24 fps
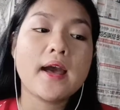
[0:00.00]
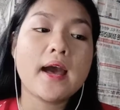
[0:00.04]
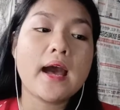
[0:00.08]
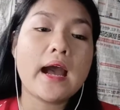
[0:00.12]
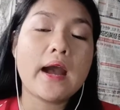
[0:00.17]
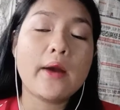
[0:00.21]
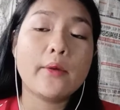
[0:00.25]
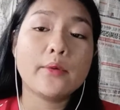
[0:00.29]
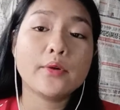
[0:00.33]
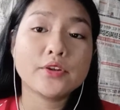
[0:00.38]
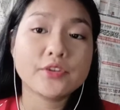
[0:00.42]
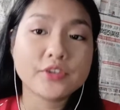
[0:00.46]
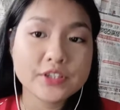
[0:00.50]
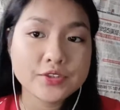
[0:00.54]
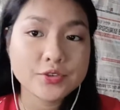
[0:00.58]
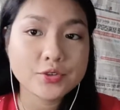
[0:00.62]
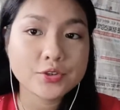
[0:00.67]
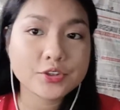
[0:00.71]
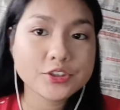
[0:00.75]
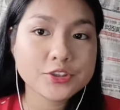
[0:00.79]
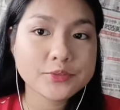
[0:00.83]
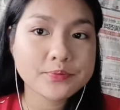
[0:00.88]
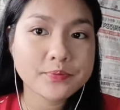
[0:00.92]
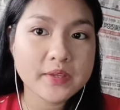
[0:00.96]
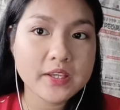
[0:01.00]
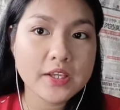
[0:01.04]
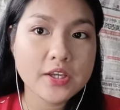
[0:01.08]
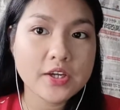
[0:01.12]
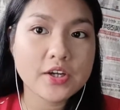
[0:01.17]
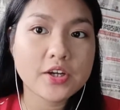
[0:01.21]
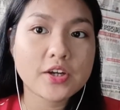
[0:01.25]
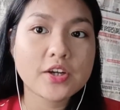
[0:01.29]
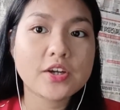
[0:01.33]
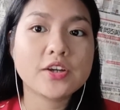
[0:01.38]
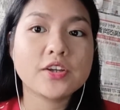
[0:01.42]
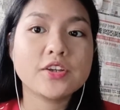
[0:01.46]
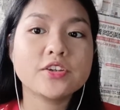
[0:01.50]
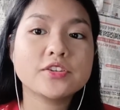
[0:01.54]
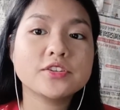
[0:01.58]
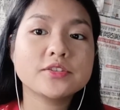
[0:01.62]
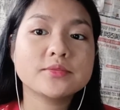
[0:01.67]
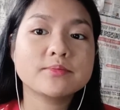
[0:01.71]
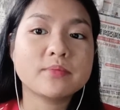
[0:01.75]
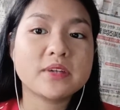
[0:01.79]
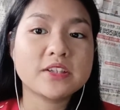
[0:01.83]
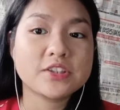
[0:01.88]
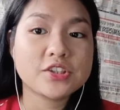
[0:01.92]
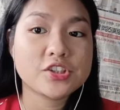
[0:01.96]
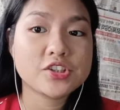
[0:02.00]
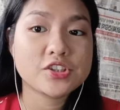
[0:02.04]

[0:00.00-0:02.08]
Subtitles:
Our resource speaker, yung